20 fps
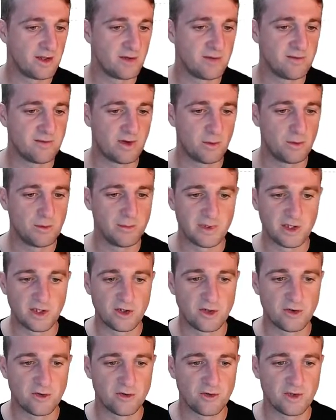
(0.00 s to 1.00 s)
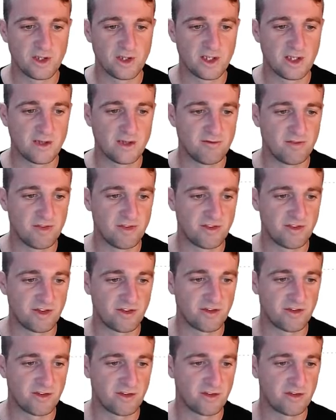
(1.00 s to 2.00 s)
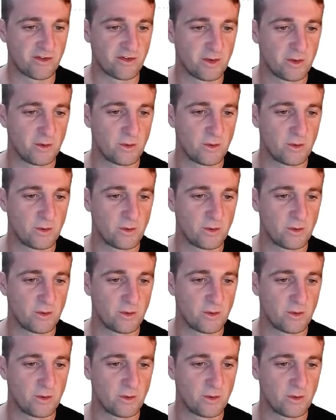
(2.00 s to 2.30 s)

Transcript: that would be currently resistant.